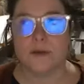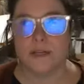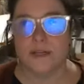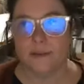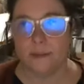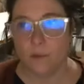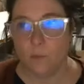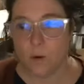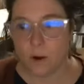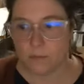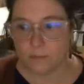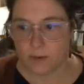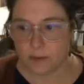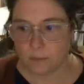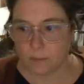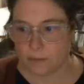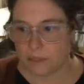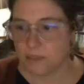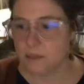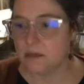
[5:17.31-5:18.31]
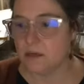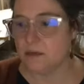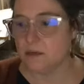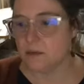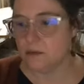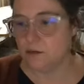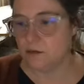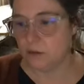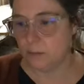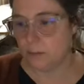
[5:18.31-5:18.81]
did the one big piece. I
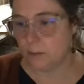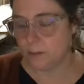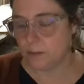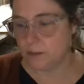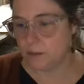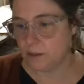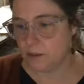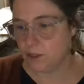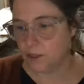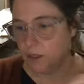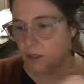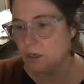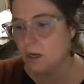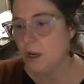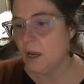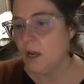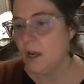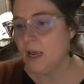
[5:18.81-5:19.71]
did superposition.